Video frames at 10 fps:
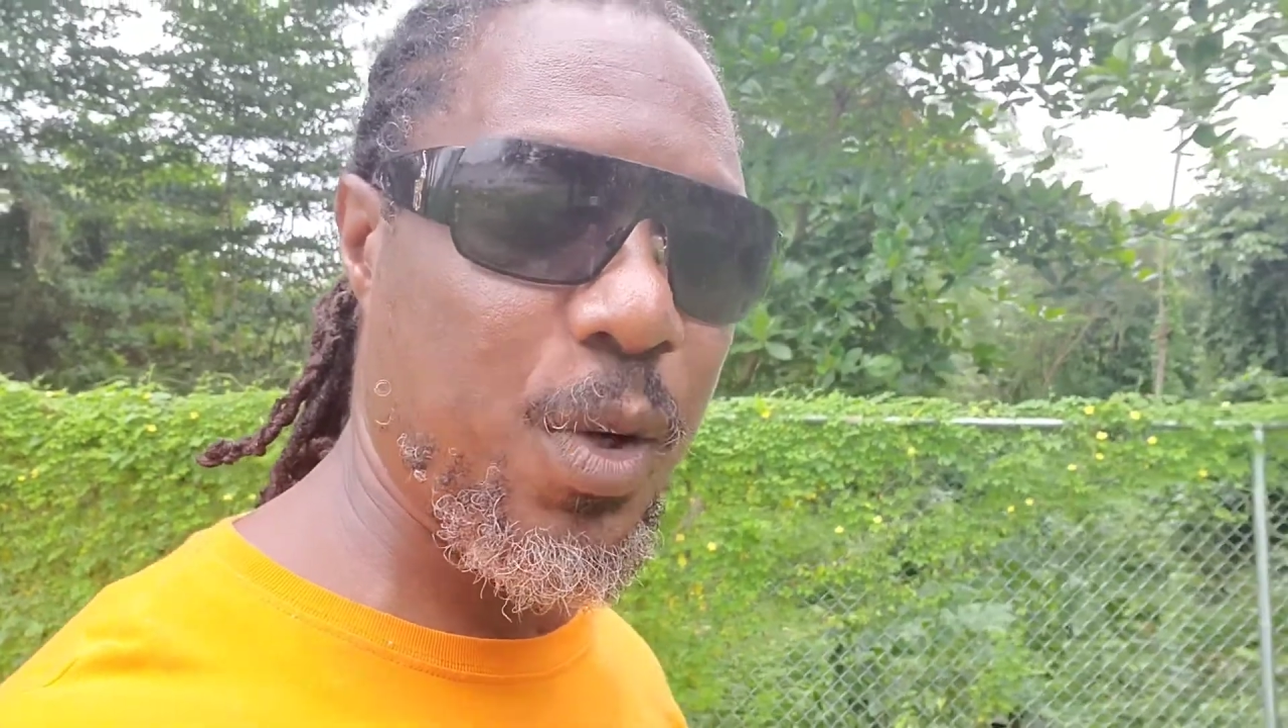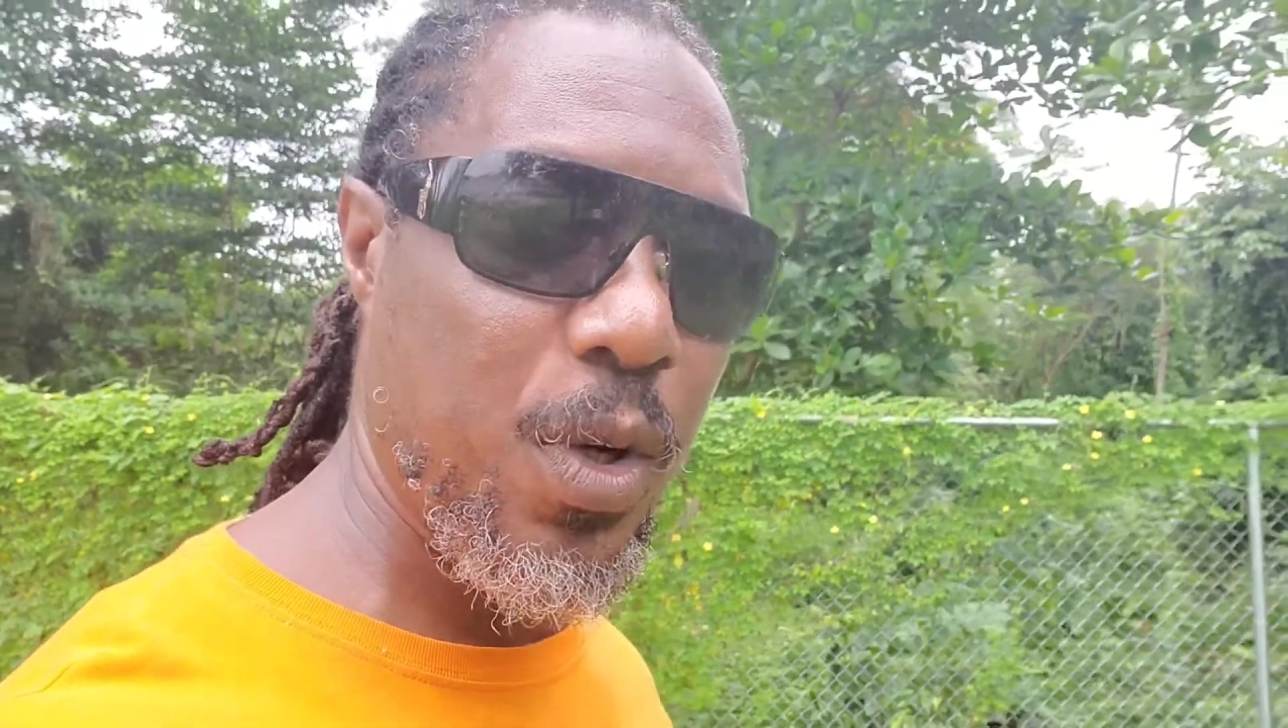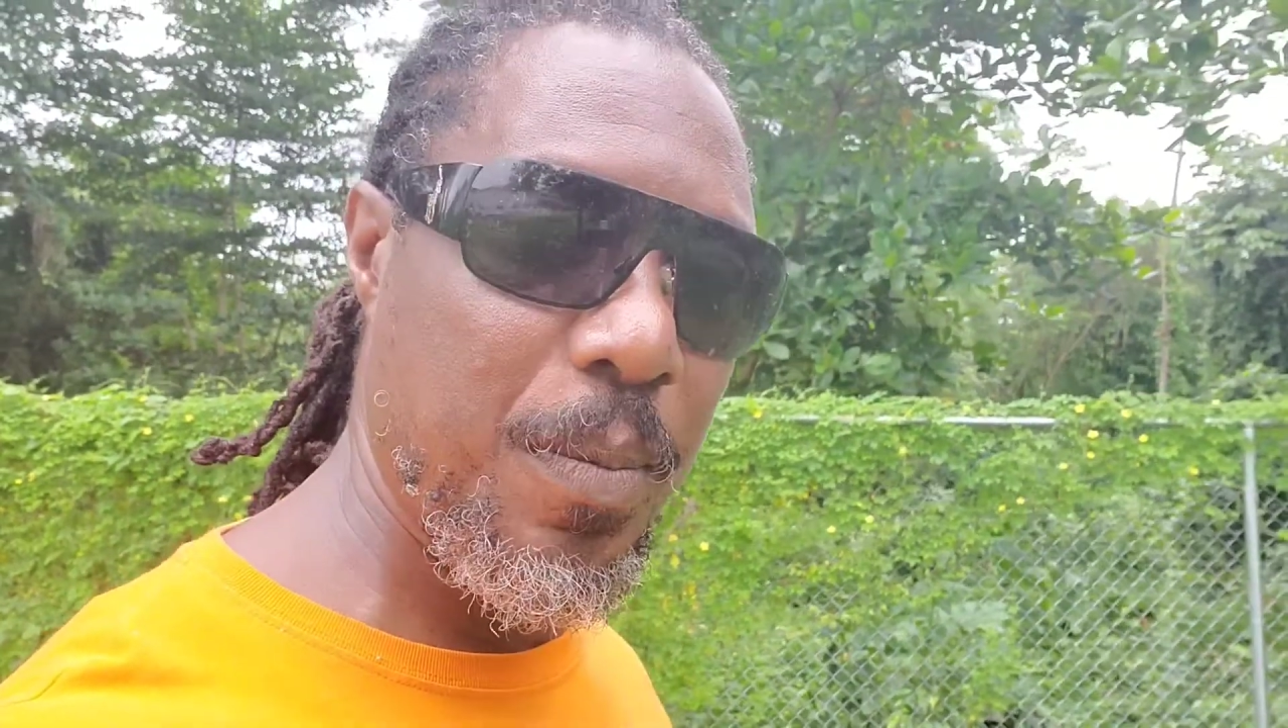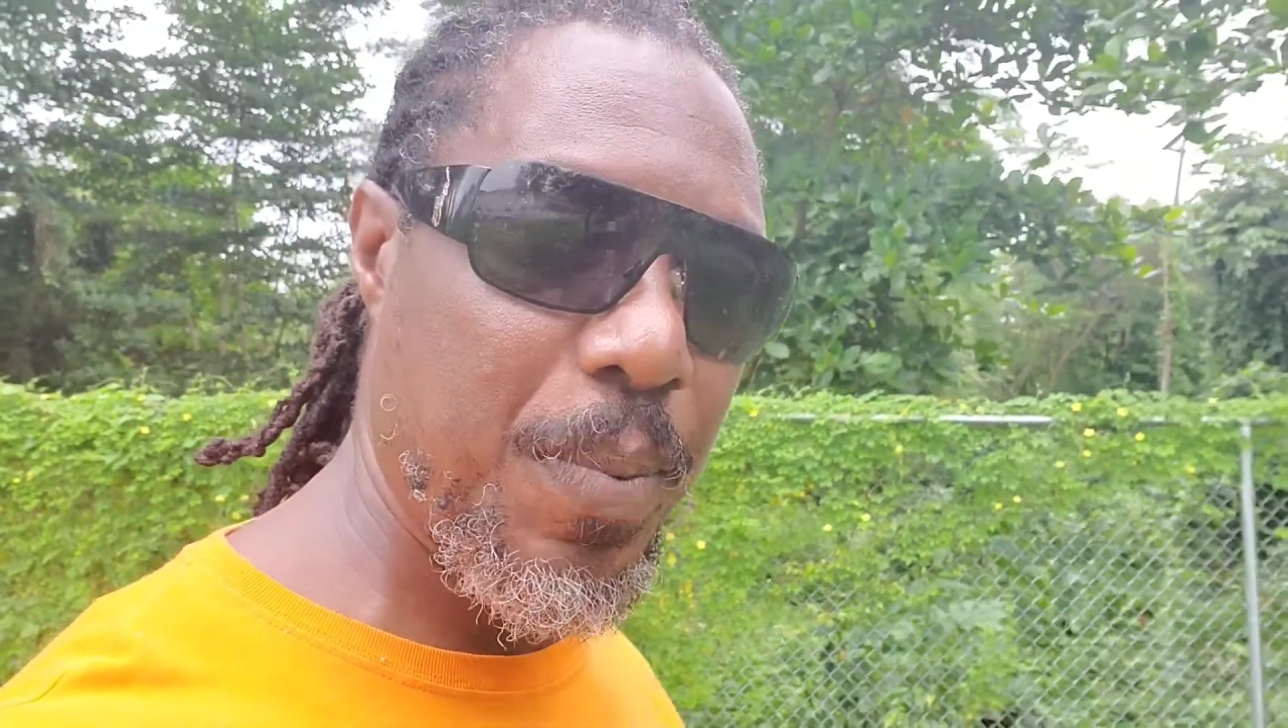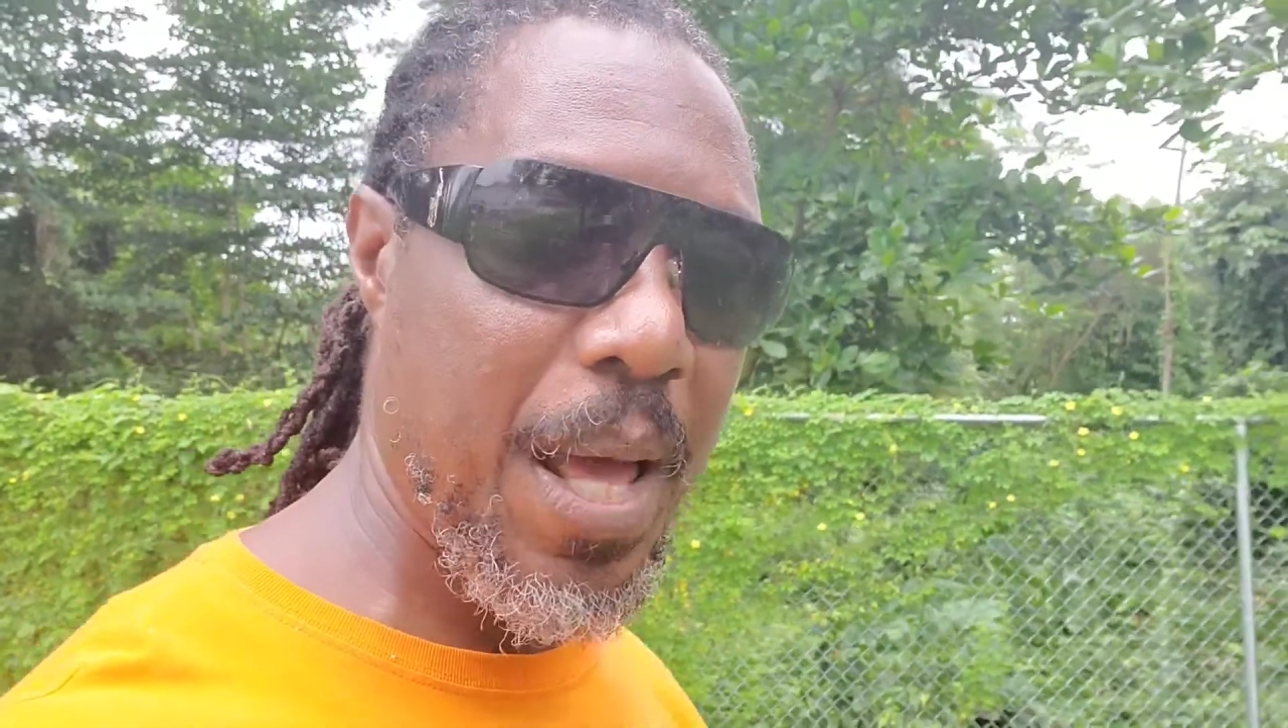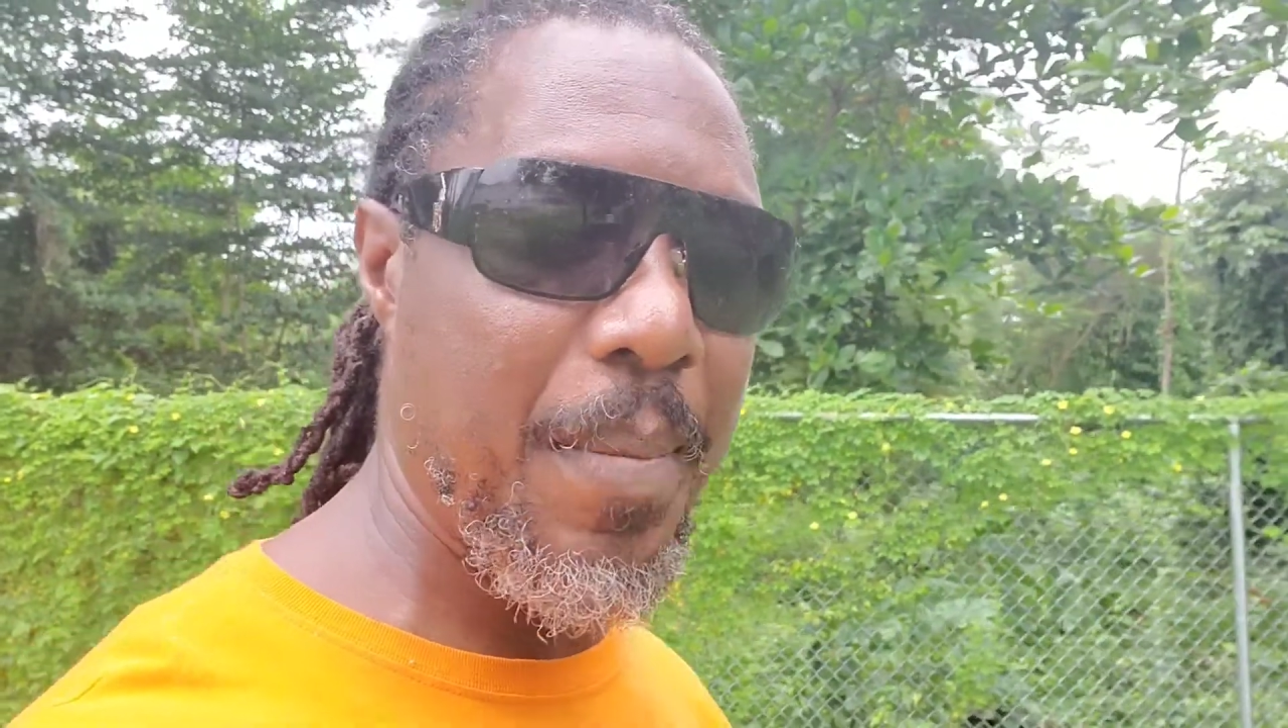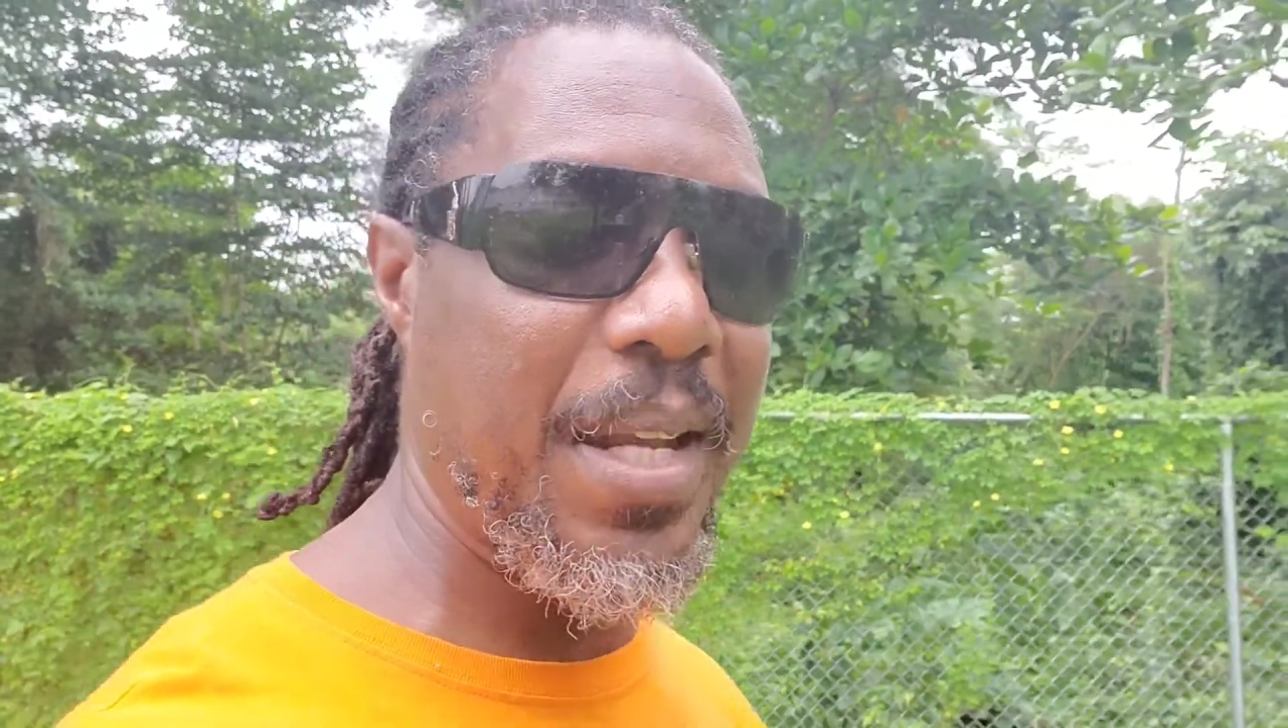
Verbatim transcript: I call it black